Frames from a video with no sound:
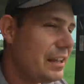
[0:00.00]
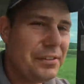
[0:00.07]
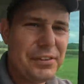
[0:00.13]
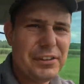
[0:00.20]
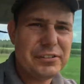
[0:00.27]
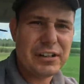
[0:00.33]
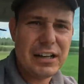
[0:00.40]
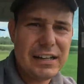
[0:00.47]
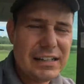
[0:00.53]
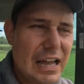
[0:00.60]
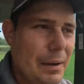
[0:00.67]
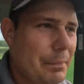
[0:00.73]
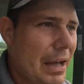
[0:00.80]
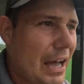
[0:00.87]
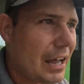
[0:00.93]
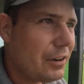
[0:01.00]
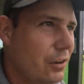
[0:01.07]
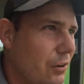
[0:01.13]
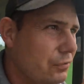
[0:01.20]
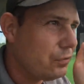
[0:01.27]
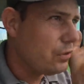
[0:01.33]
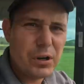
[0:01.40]
Keithy's cleaned that pad
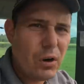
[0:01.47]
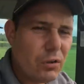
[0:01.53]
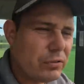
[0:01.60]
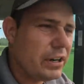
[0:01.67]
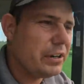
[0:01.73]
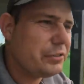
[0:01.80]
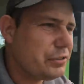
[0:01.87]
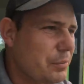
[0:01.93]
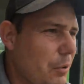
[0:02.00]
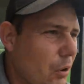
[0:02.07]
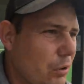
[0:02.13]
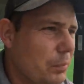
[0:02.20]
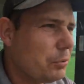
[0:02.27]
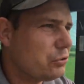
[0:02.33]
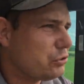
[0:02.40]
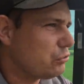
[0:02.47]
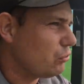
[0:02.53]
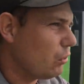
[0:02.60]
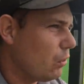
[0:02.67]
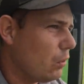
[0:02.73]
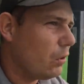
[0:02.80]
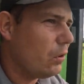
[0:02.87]
off. We have got rid of some horrible
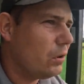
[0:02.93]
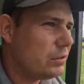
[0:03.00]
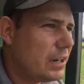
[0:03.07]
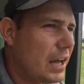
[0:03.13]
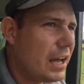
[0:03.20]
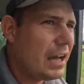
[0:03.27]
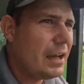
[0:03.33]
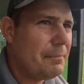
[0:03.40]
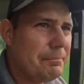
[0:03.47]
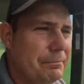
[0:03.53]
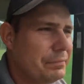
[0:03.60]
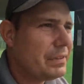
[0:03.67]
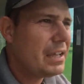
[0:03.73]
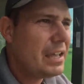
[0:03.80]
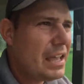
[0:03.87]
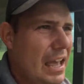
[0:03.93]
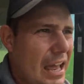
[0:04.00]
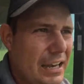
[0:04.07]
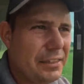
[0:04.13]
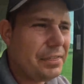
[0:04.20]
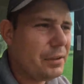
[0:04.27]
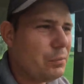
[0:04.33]
straw. Um,
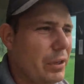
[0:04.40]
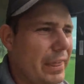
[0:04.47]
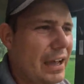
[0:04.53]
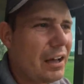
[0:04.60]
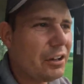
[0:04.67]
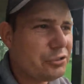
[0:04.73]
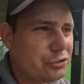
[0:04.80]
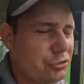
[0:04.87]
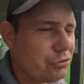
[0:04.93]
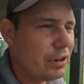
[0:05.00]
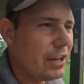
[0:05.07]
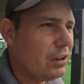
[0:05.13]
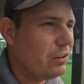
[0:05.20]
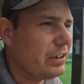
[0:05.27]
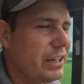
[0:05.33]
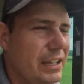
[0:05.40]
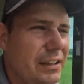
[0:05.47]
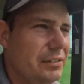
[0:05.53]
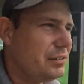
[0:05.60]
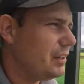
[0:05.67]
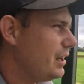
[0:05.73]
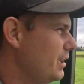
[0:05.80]
anything without a string on
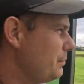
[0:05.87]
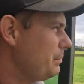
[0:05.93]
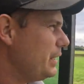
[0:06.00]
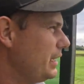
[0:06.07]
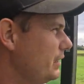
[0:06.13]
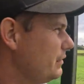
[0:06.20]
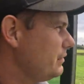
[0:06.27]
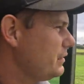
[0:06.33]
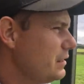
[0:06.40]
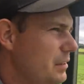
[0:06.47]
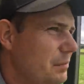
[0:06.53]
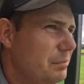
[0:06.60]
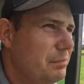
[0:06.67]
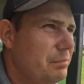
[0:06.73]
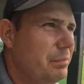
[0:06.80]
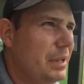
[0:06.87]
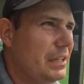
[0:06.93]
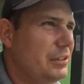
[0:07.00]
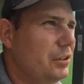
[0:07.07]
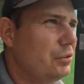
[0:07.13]
it is a uh, bit bit